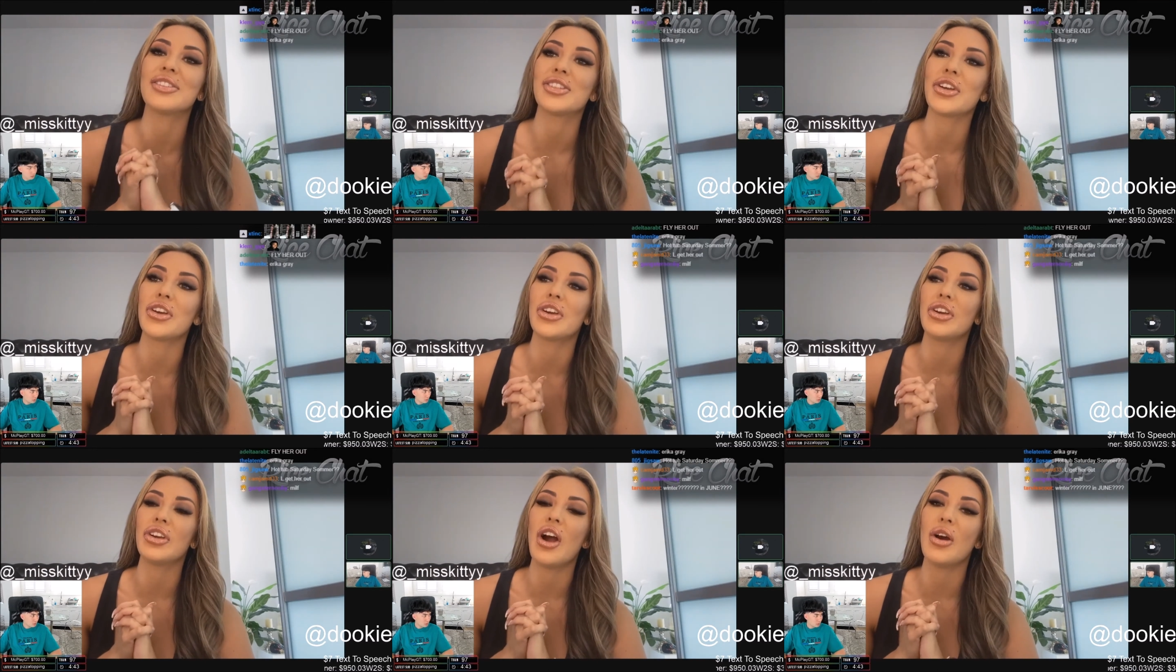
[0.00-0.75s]

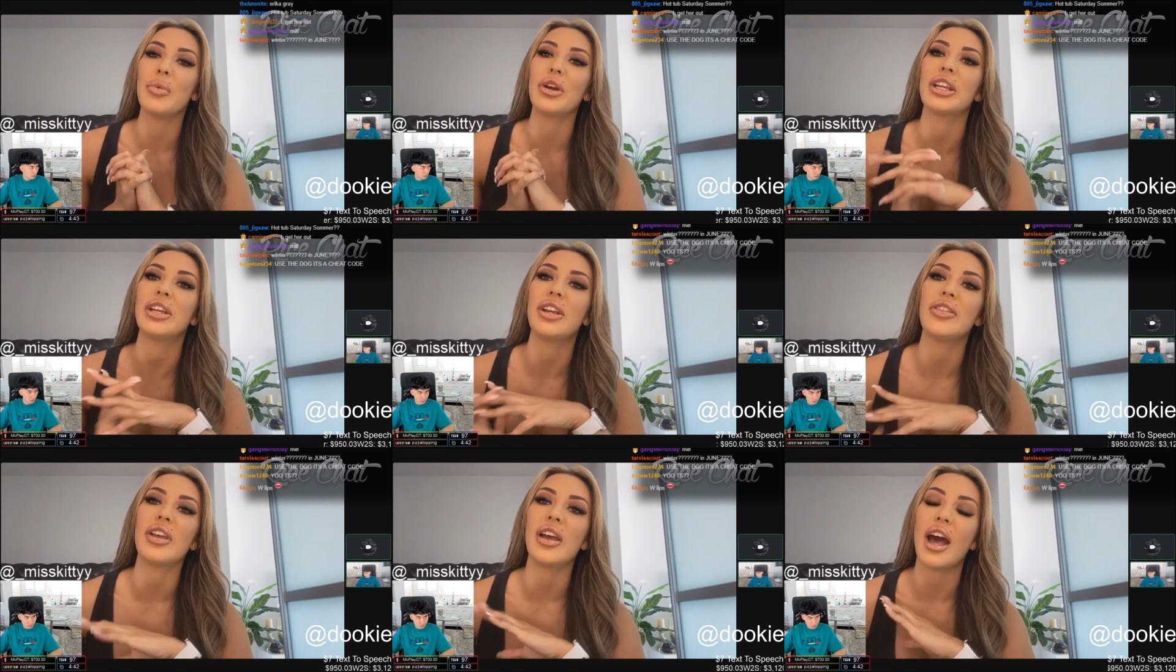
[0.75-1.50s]
So working
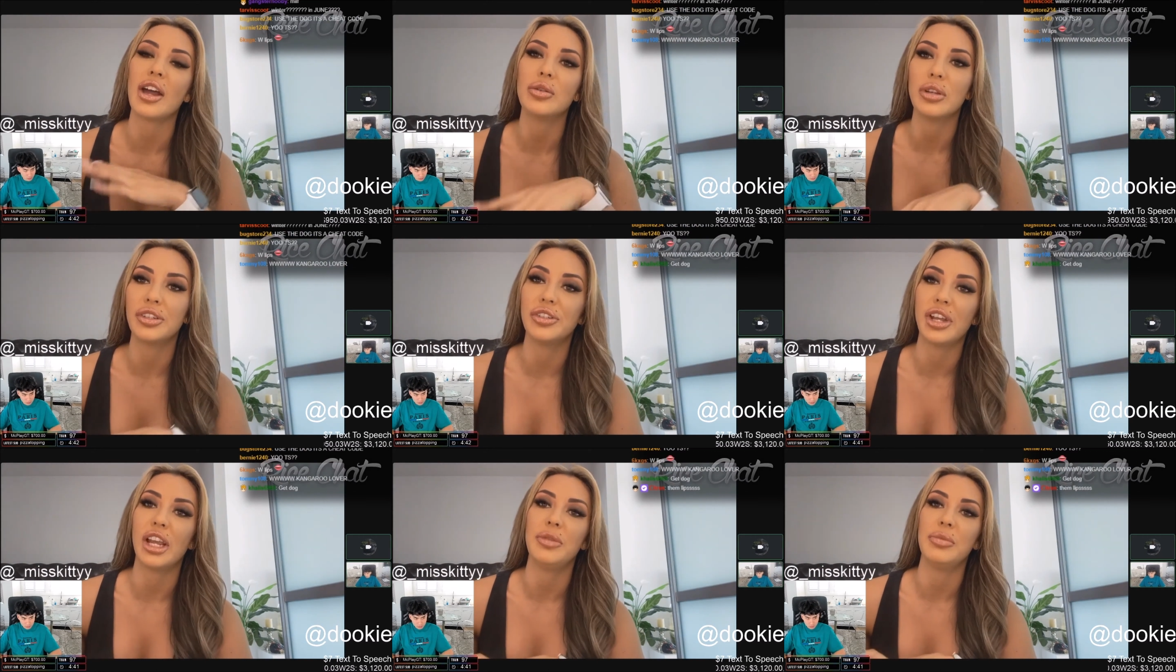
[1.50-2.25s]
in the adult
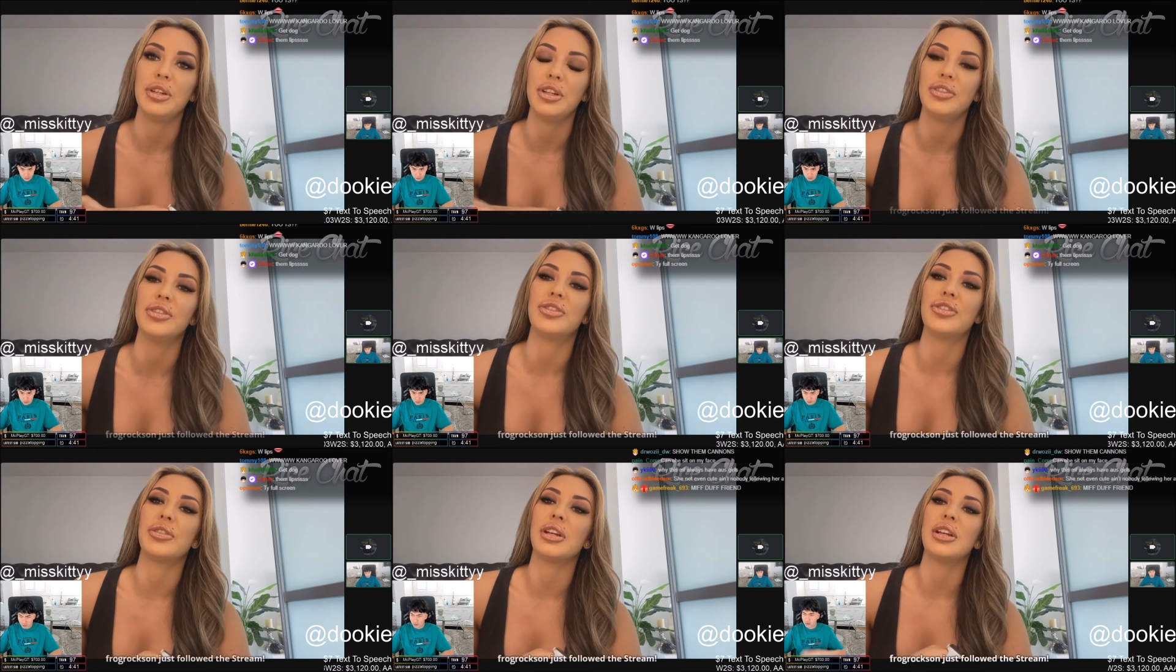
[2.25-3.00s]
entertainment
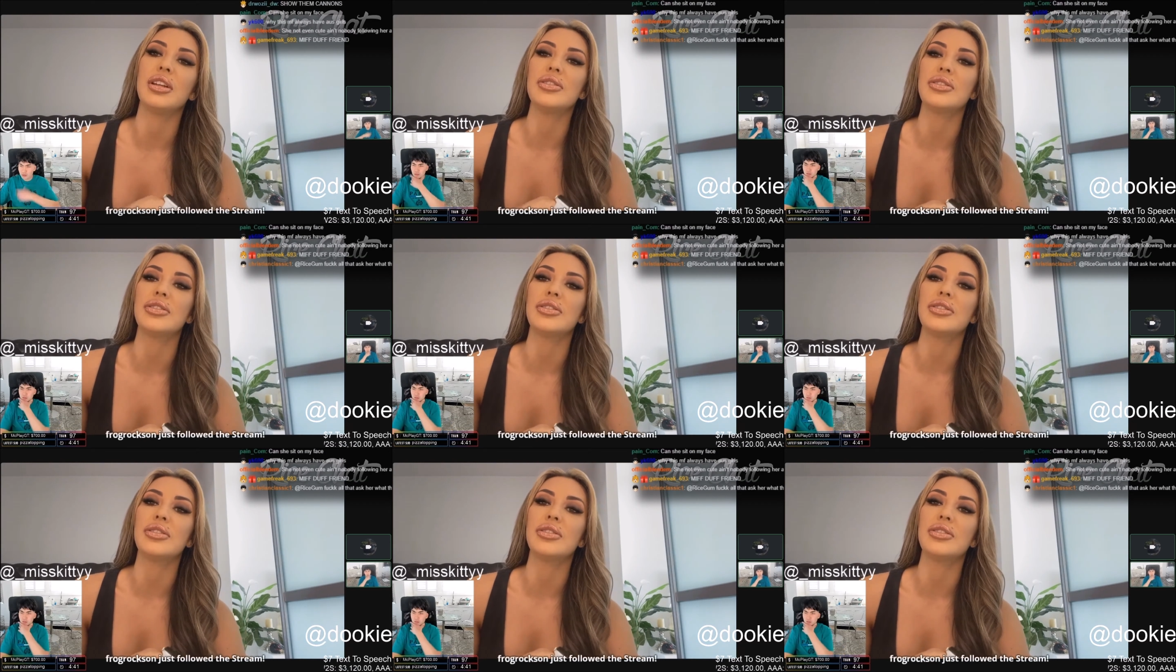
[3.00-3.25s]
industry,